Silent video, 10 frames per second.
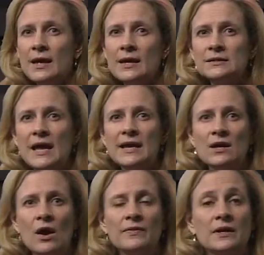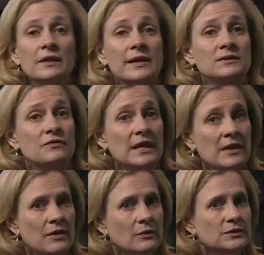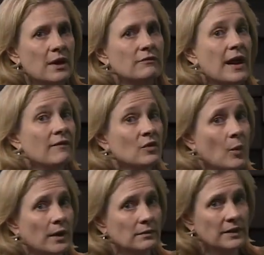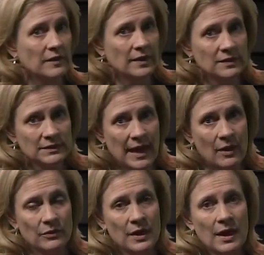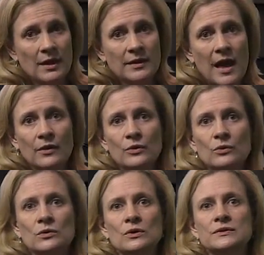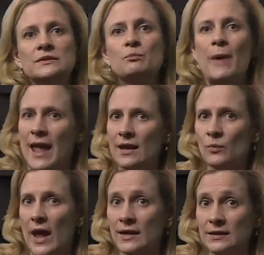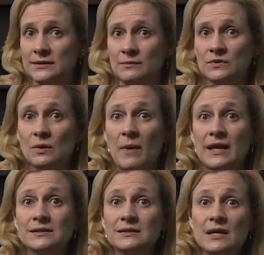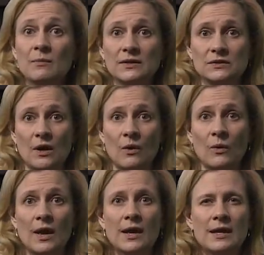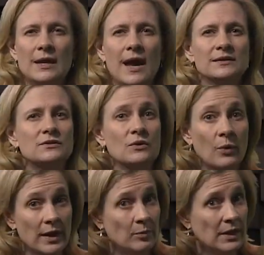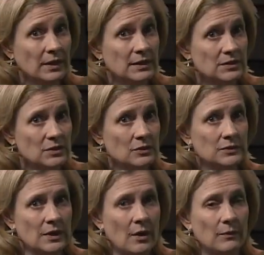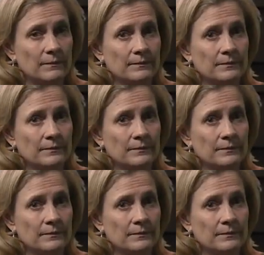In taking on the collective ethos of everyone living in the South, Calhoun uses bandwagonism to make it seem as though he has the credibility to do so.